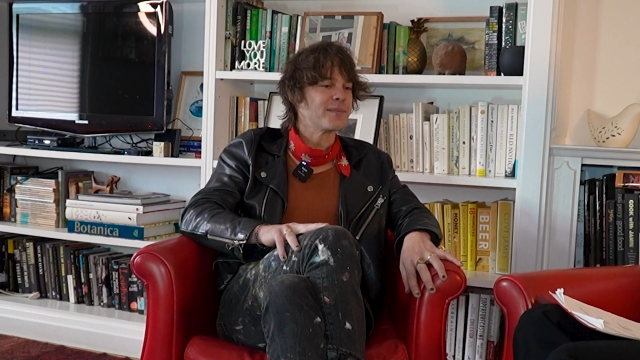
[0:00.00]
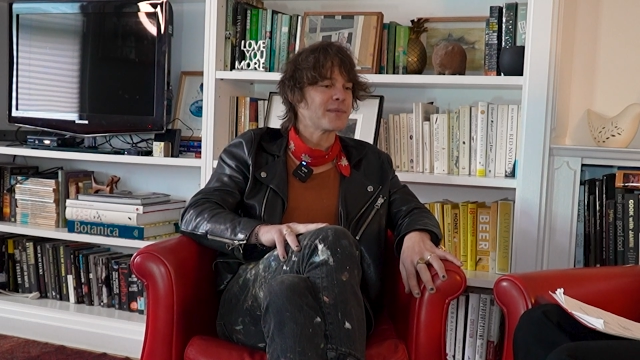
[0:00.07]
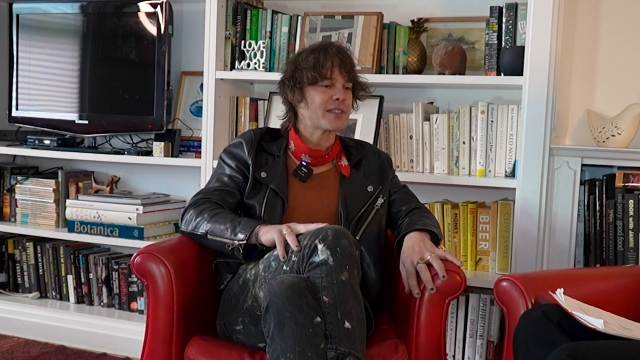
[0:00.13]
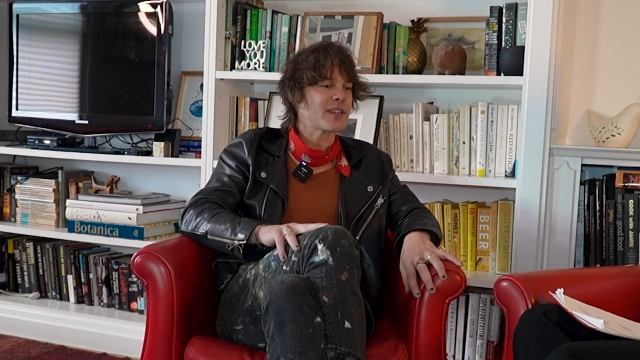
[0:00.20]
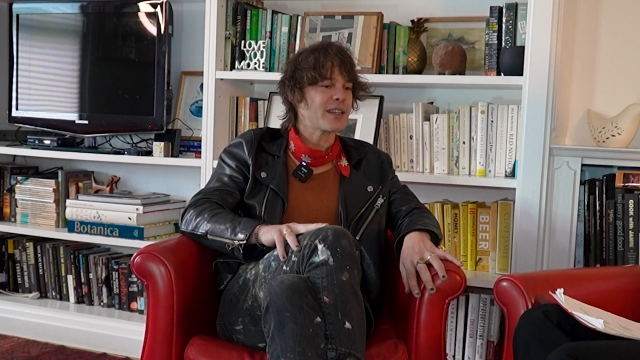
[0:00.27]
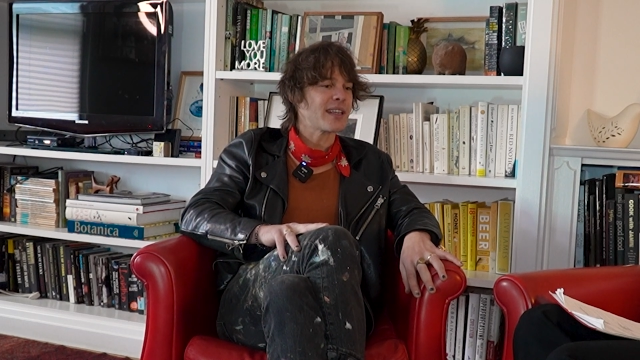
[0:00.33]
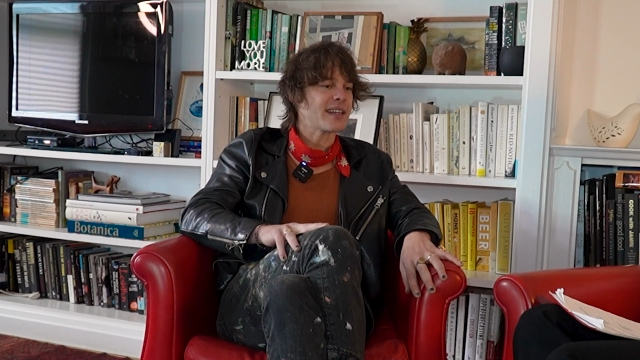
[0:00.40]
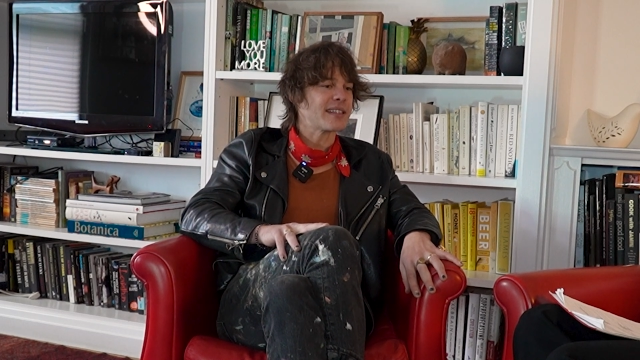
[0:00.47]

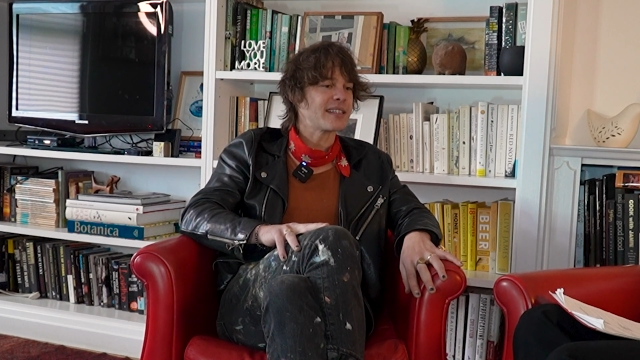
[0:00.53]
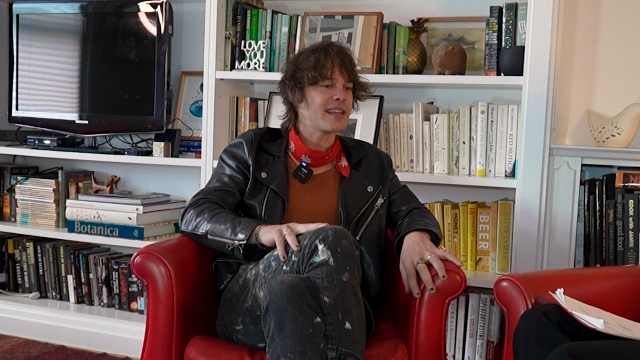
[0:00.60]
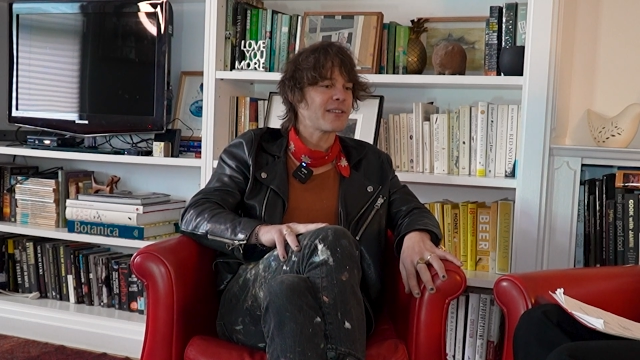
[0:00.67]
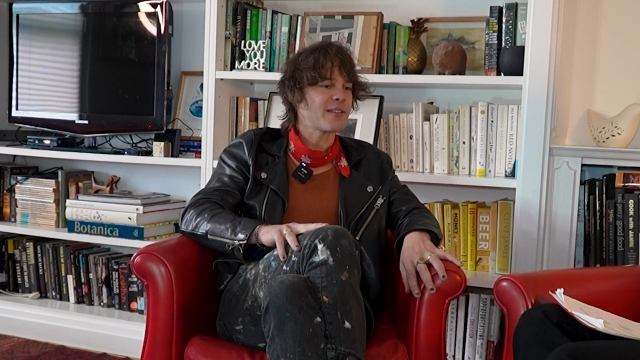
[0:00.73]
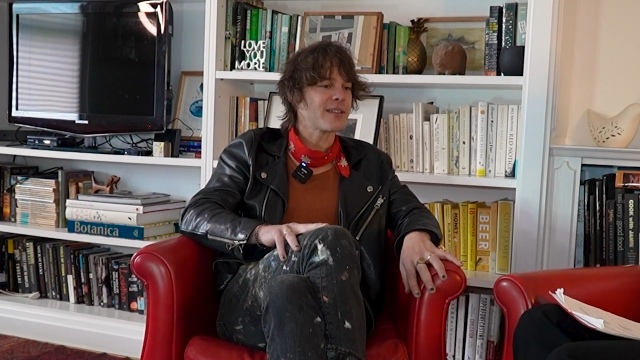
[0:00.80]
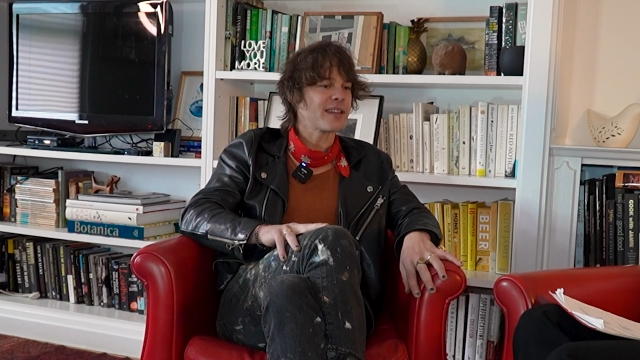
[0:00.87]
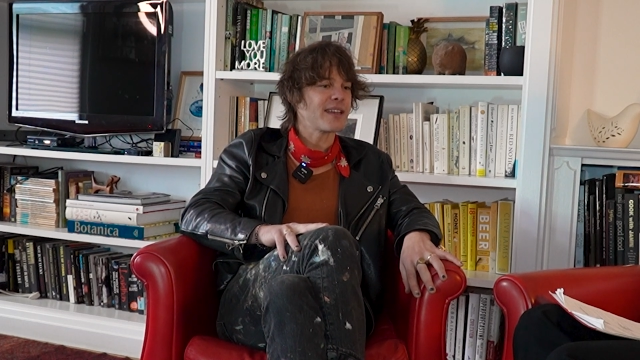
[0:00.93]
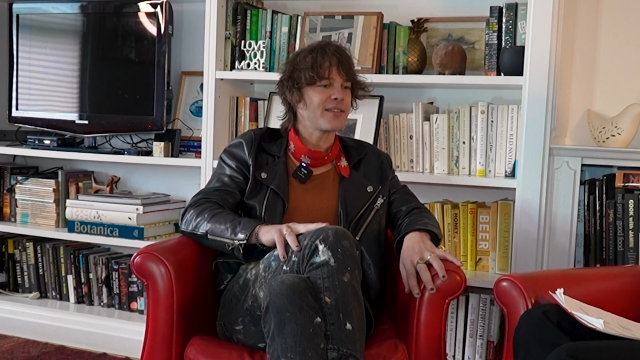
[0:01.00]
so yeah, 10
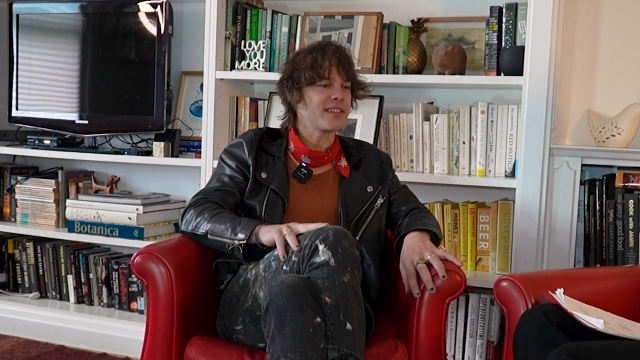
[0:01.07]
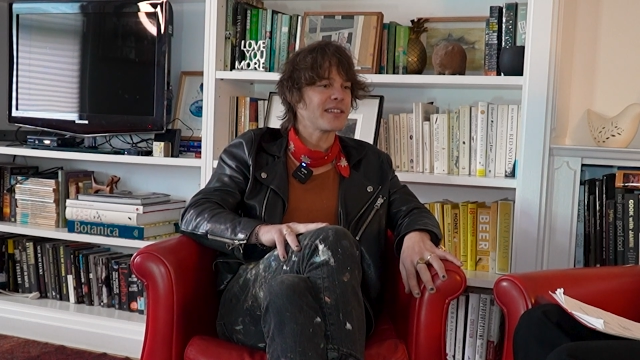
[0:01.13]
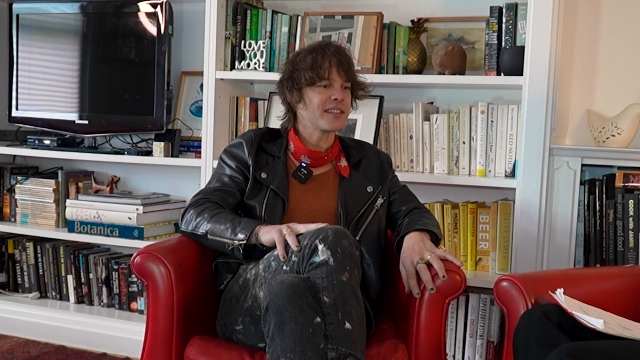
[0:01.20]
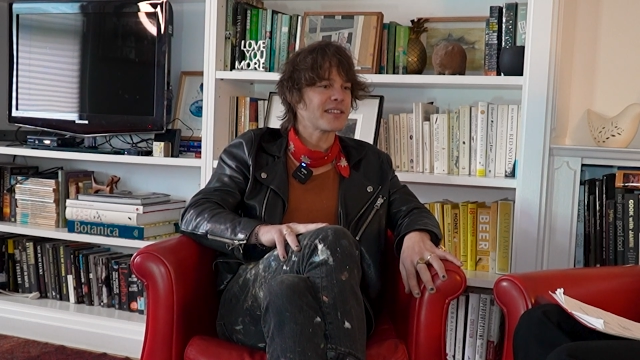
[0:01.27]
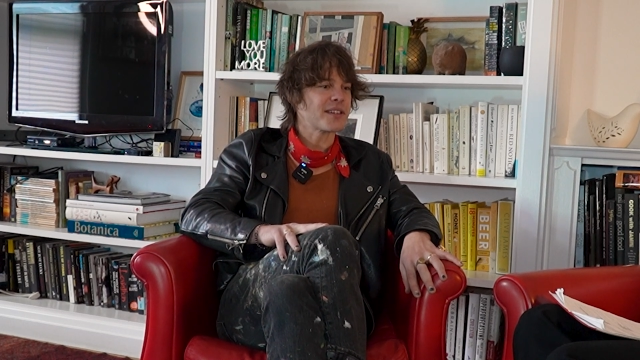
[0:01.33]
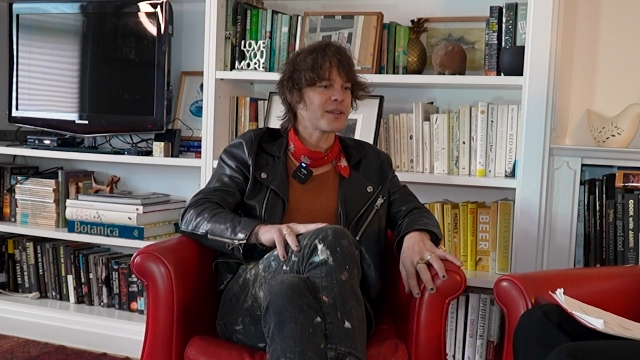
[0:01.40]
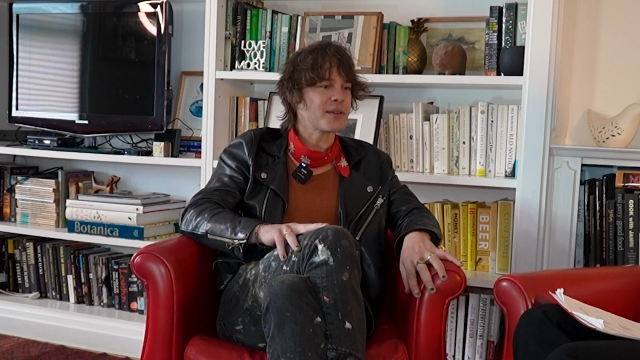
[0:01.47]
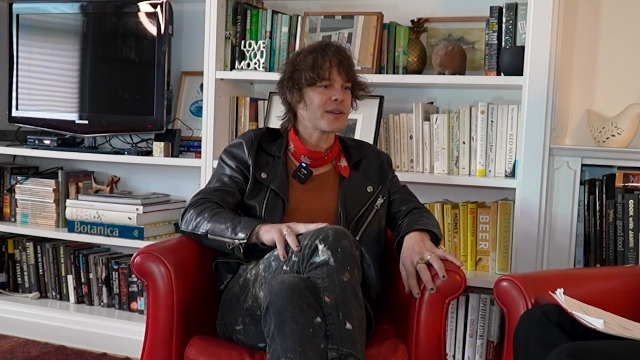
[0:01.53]
or 11
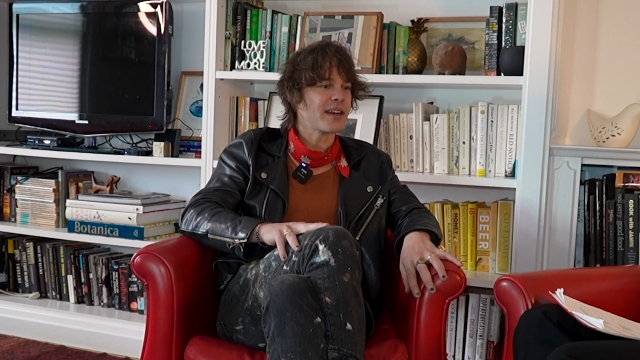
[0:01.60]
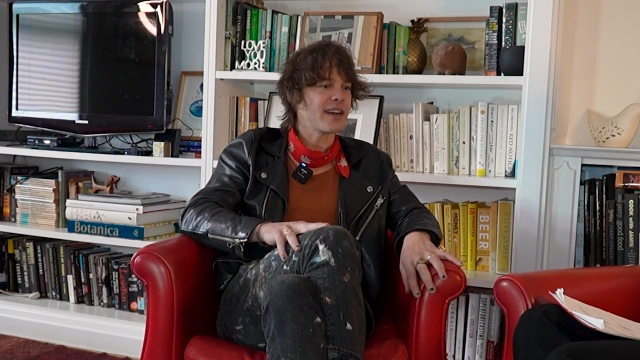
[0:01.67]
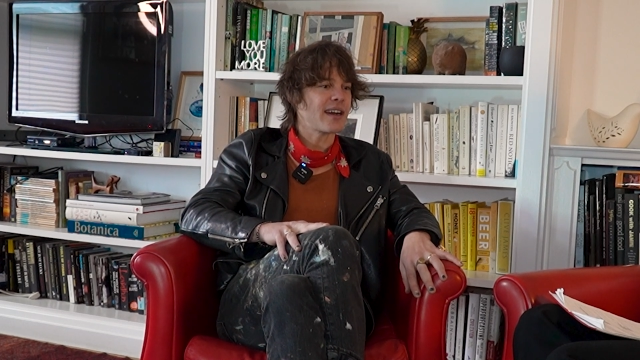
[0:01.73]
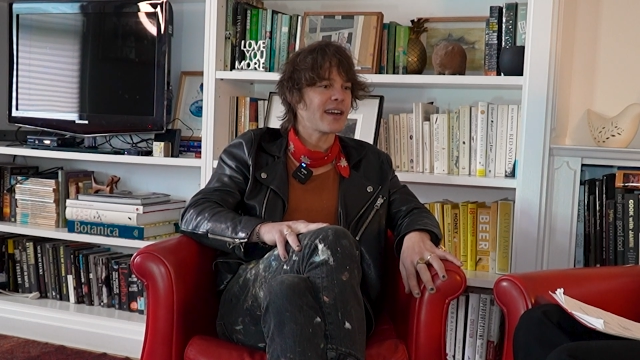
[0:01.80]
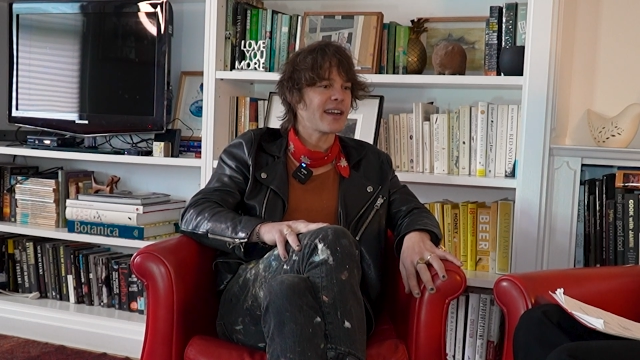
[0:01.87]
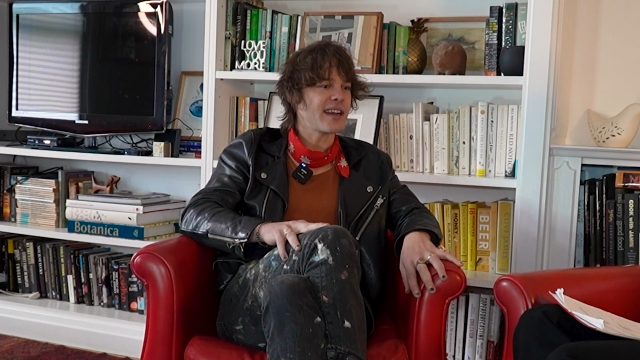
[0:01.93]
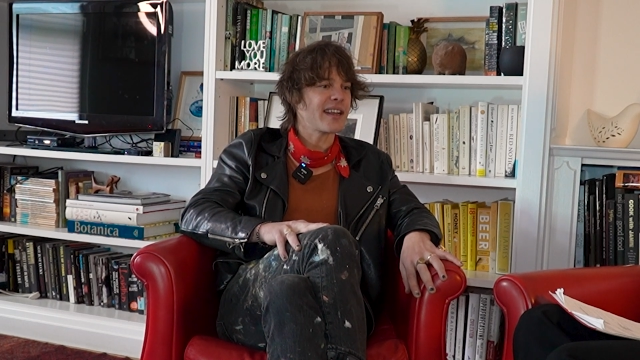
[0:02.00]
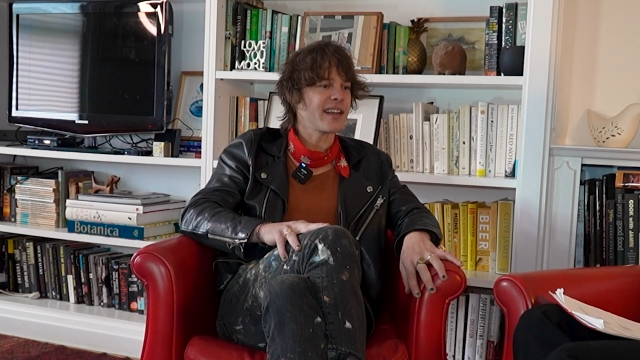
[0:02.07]
years old,
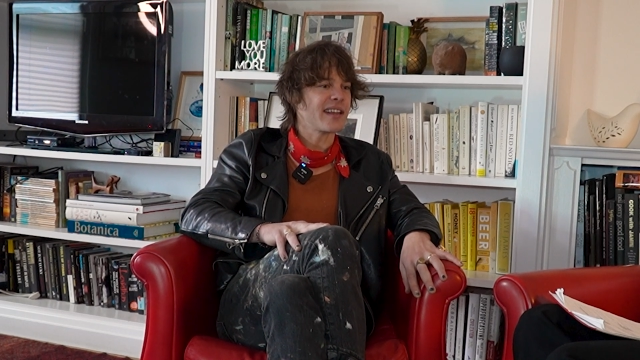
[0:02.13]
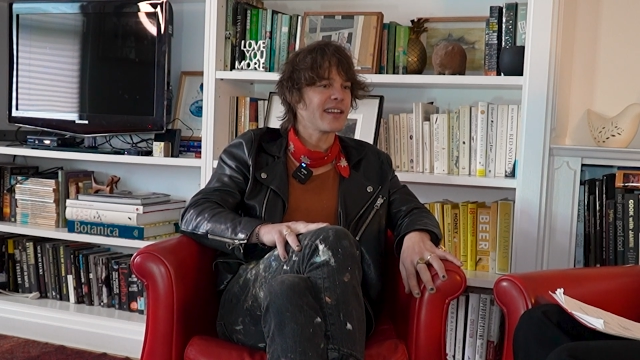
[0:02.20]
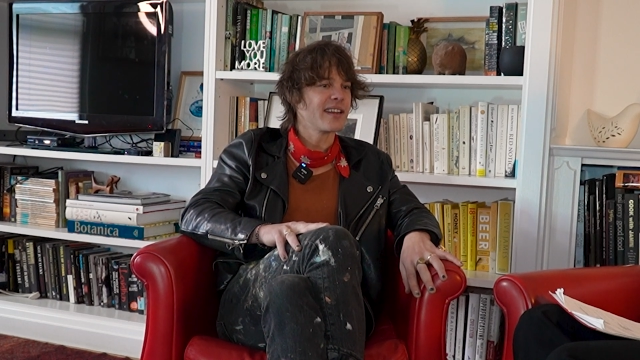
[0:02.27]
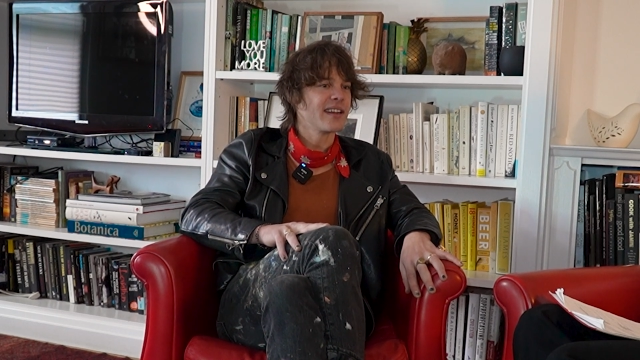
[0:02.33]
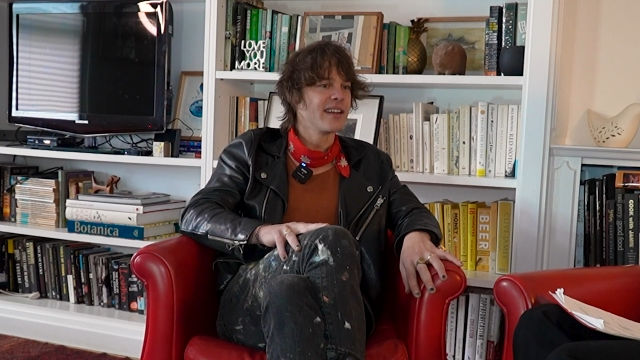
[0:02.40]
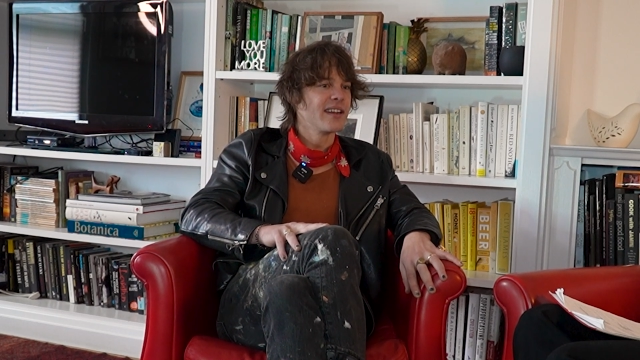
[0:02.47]
I